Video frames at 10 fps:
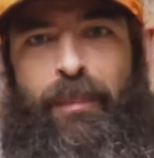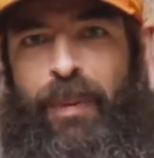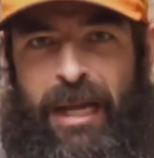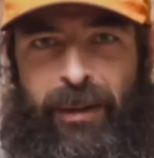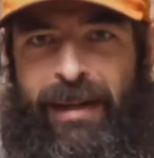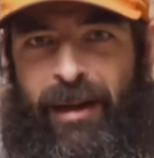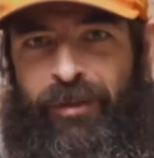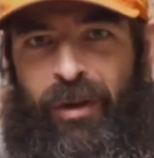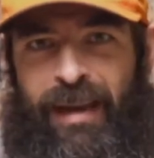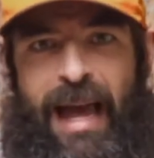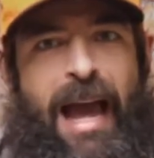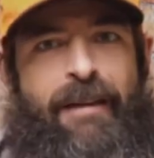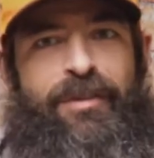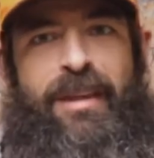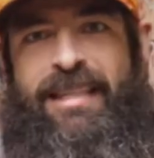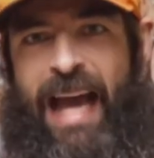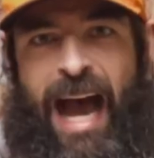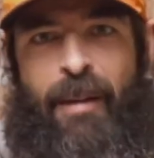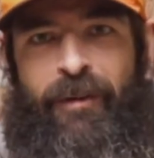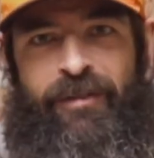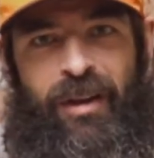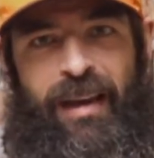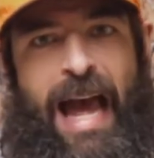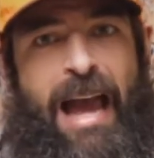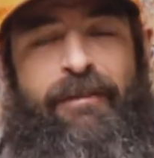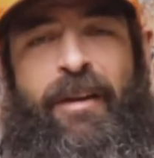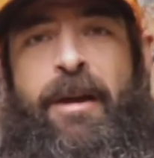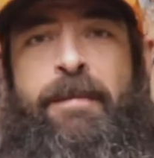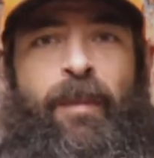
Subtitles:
the period of your life, the time of your life,